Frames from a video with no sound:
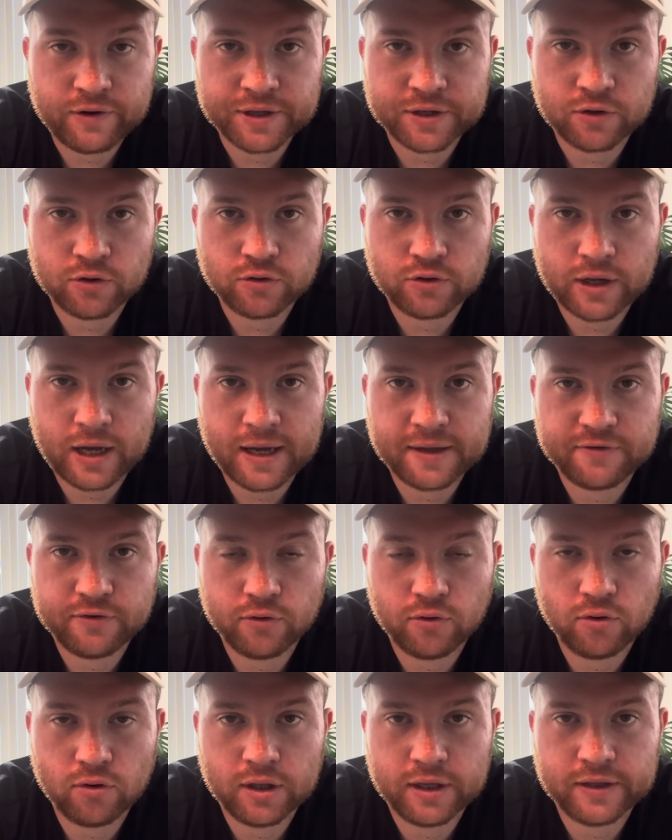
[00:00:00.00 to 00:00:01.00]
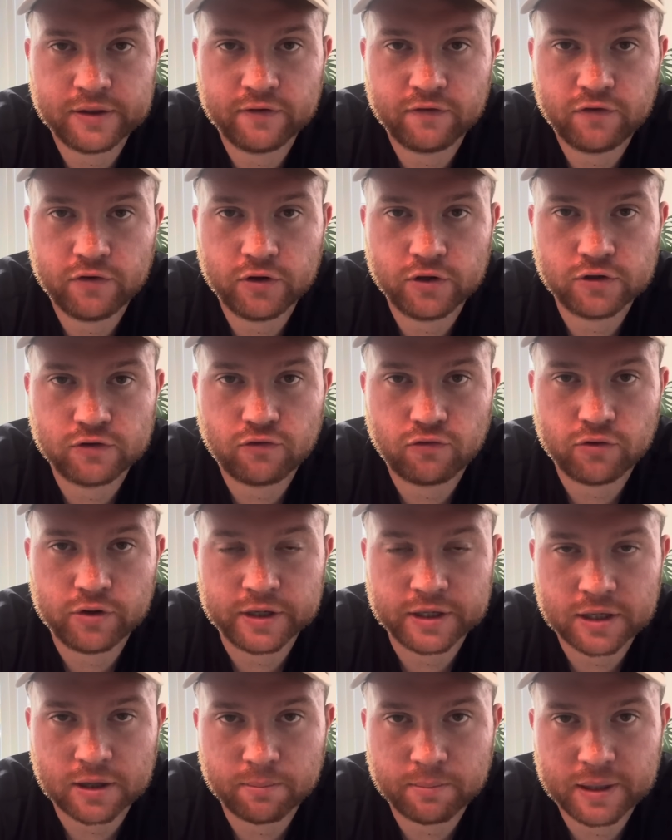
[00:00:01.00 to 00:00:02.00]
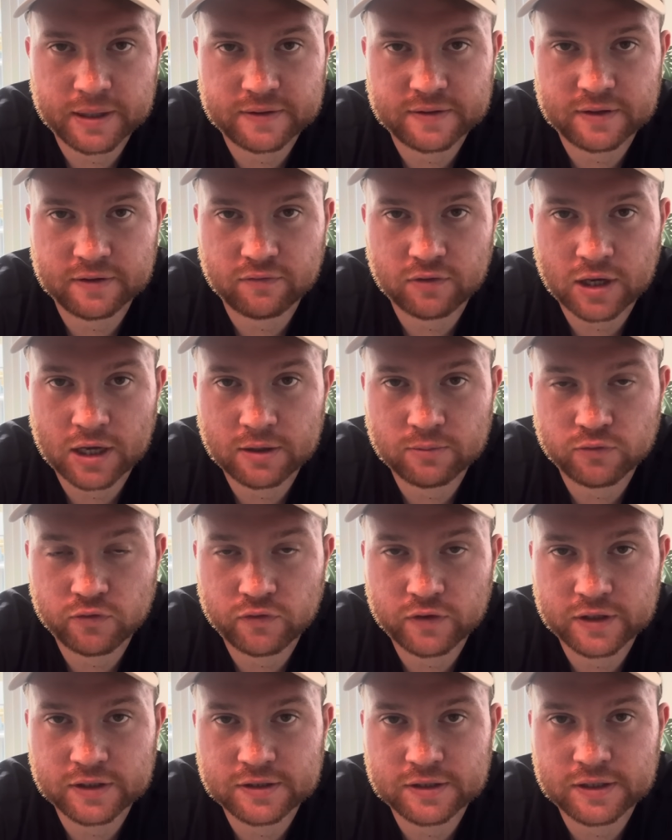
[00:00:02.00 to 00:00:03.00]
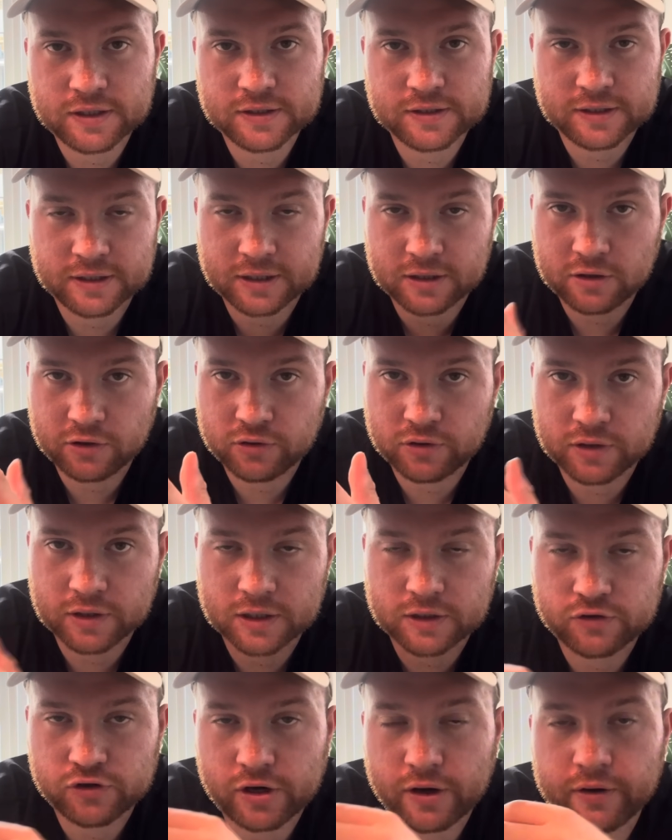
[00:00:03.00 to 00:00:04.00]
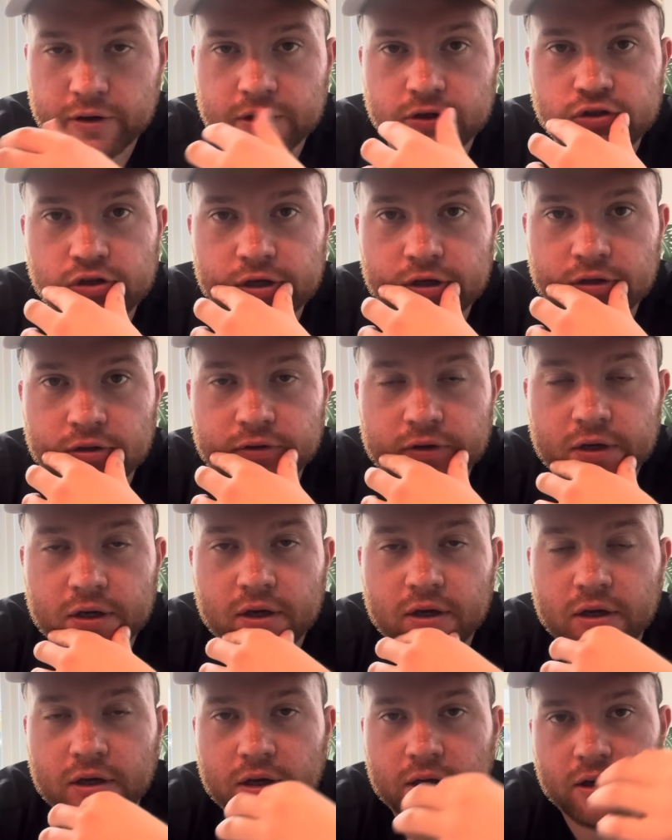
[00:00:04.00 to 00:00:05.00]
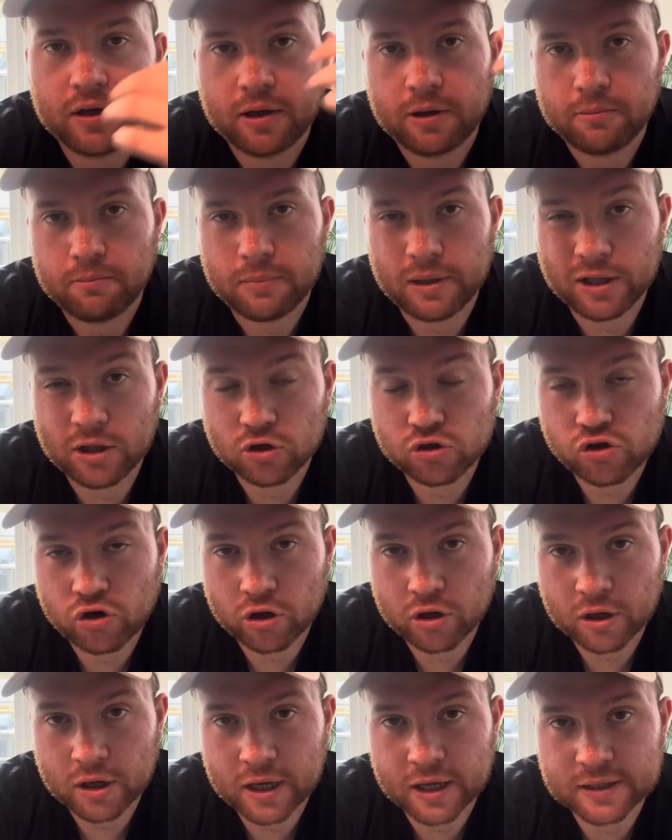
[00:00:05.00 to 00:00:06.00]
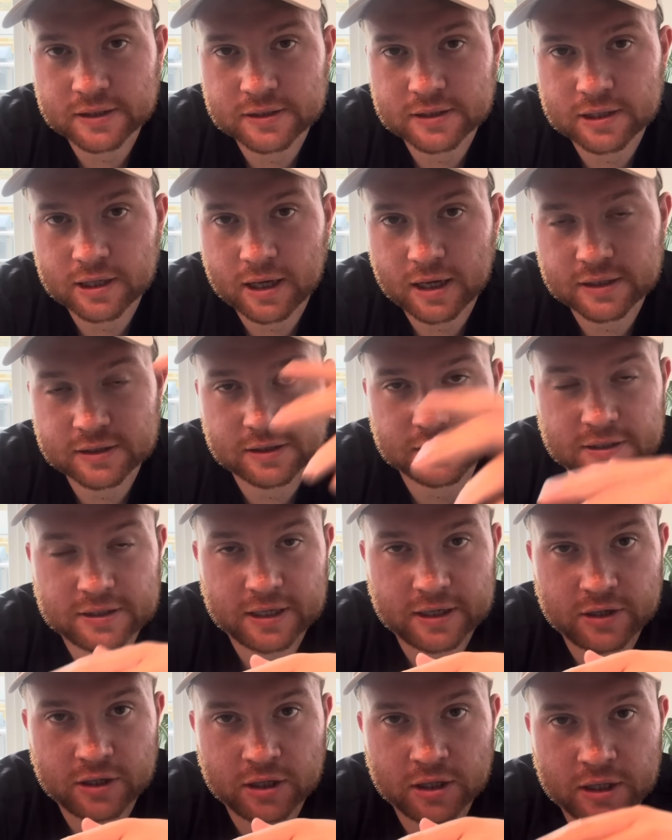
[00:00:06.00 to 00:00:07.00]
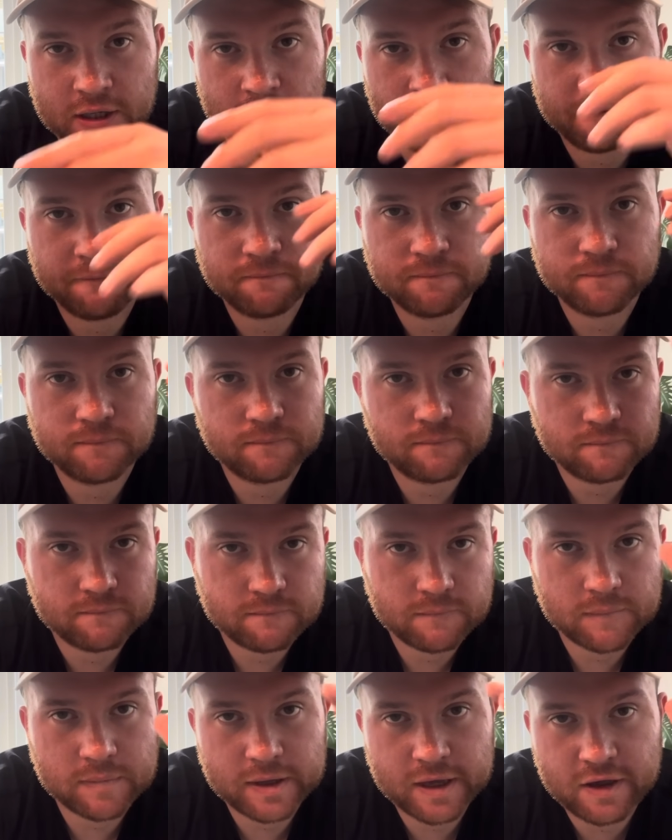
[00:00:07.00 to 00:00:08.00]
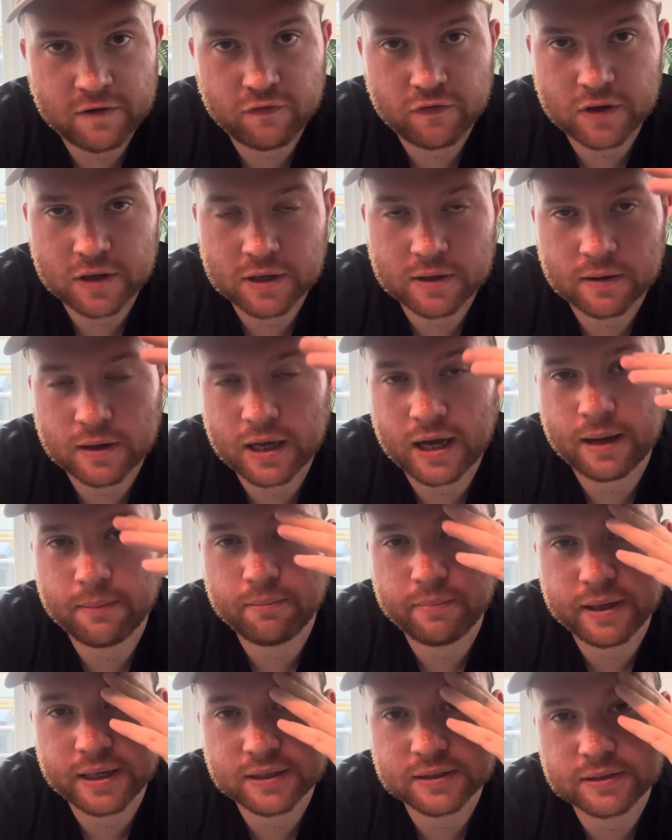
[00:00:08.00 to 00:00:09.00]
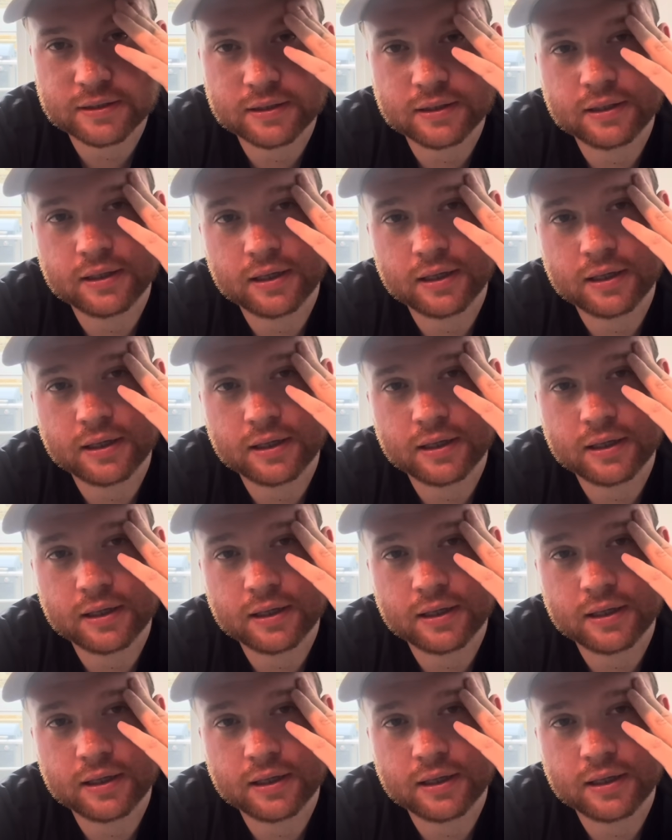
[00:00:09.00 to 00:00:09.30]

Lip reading: good at all in the first 3 competitive games of this season, including the Charity Shield. Milos Kerkez, as I said earlier, iffy at best.